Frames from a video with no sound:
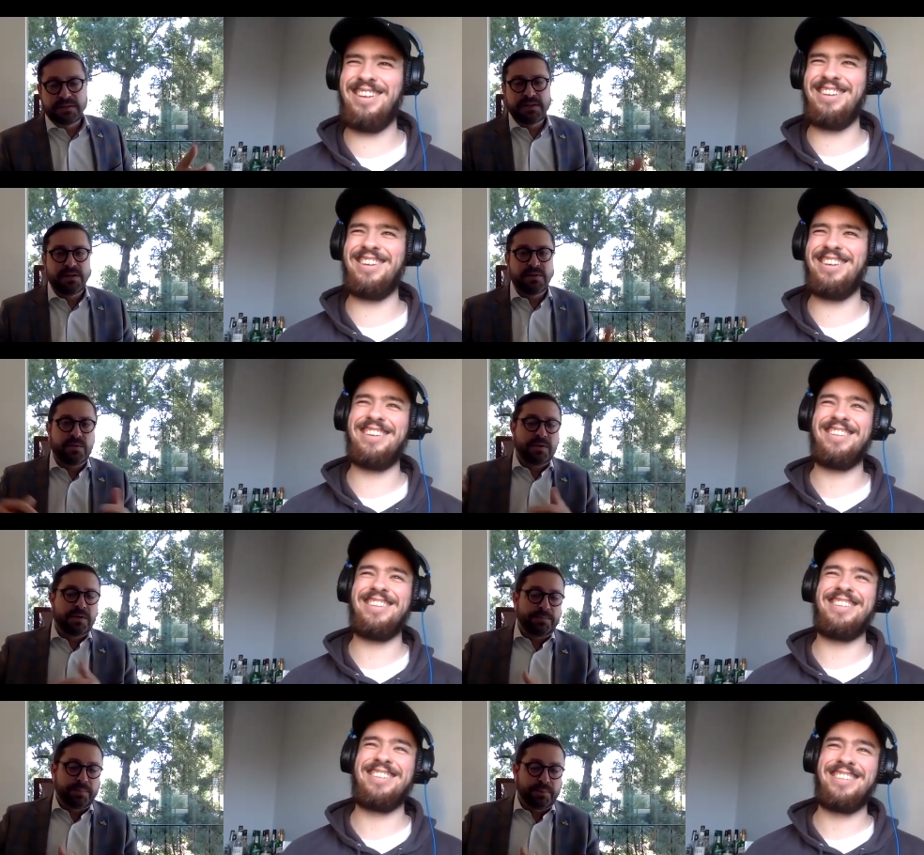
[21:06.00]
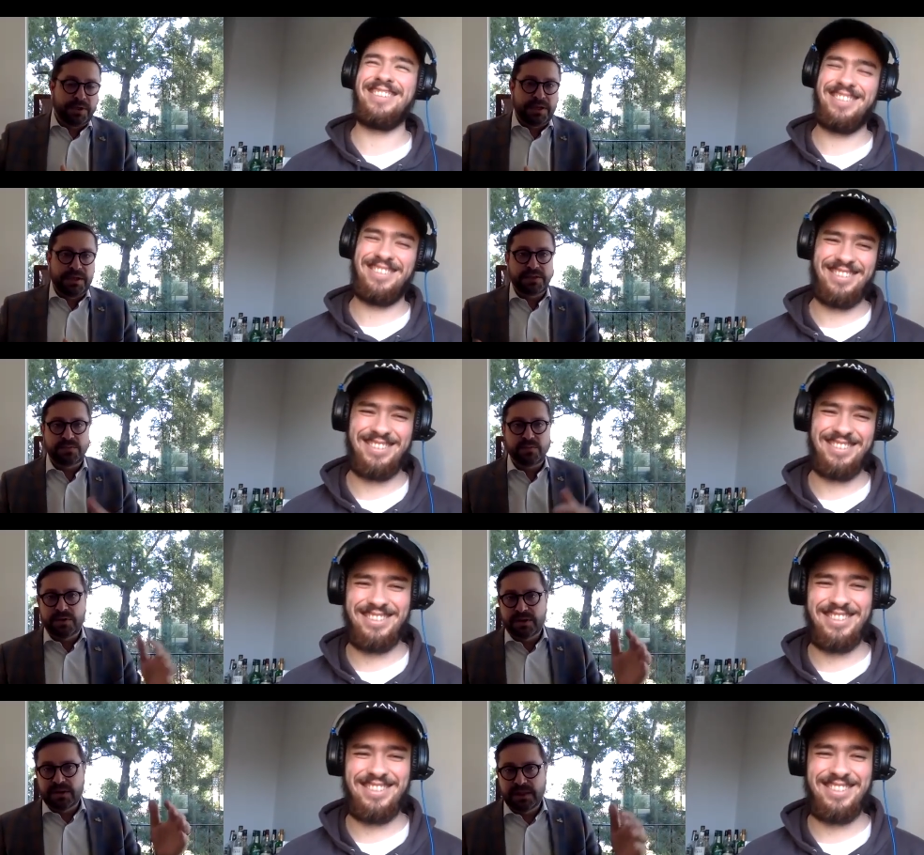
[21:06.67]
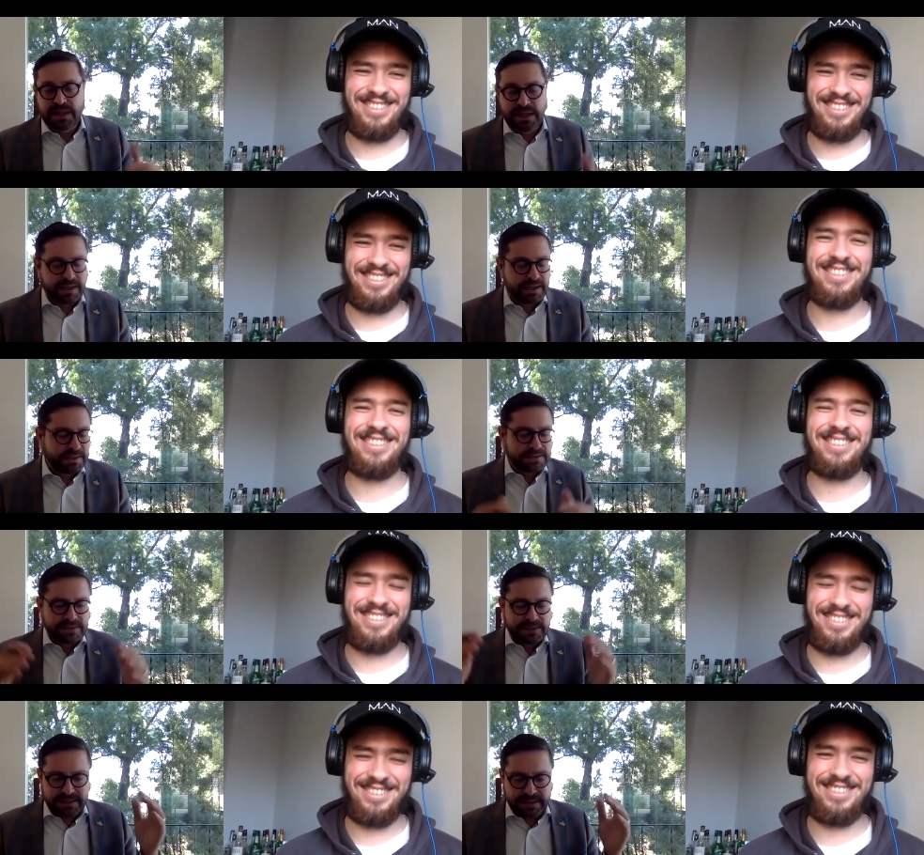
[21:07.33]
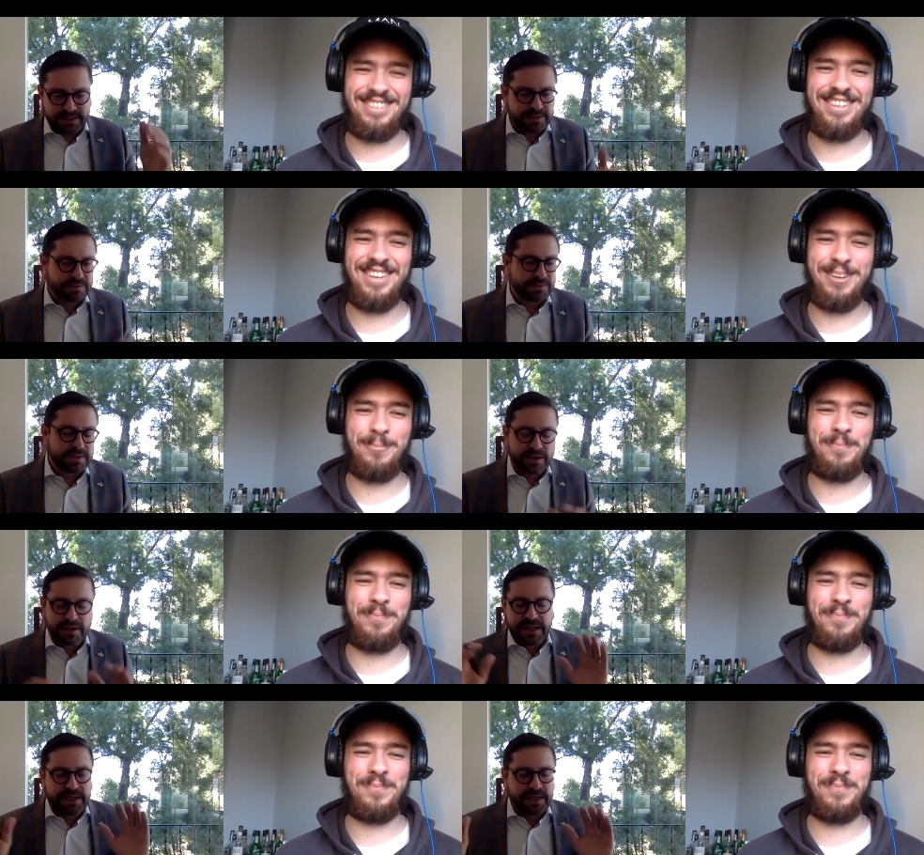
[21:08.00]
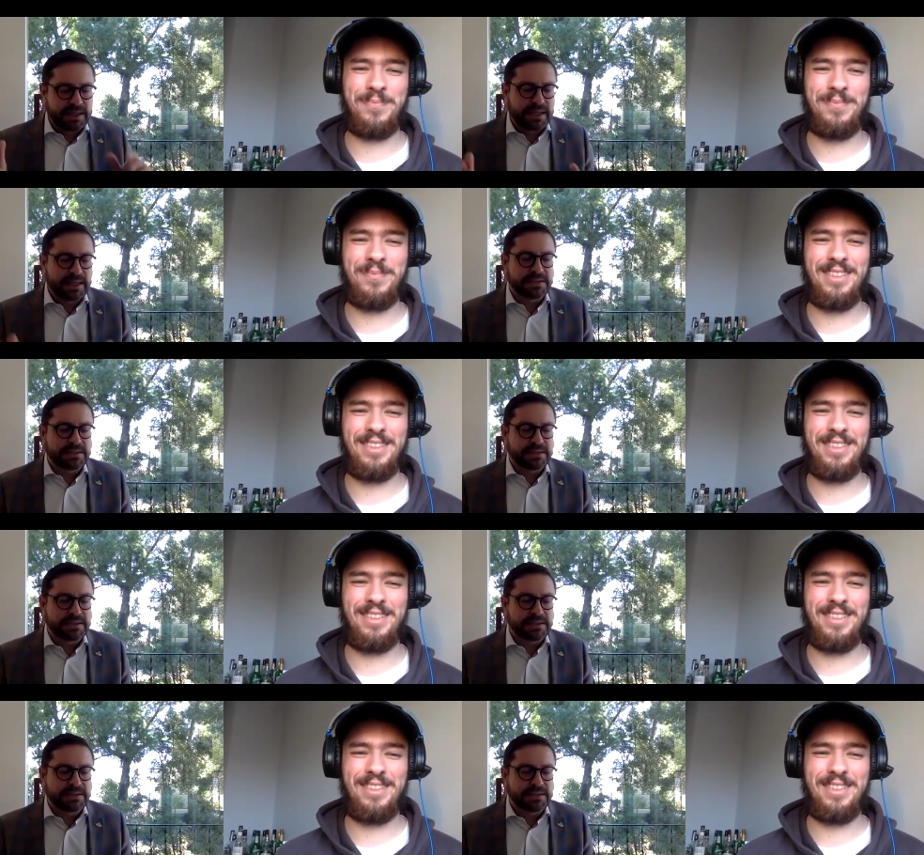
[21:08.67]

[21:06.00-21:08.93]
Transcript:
Speaker 1: you know, yeah. we're the prettiest, we're the lightest, I, yeah. any of that